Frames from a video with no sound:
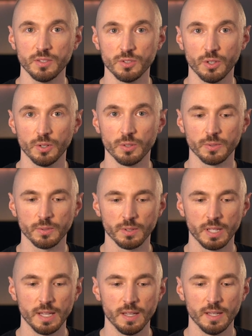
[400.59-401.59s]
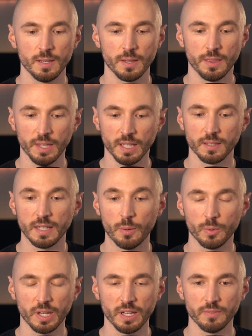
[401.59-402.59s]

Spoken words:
So think networking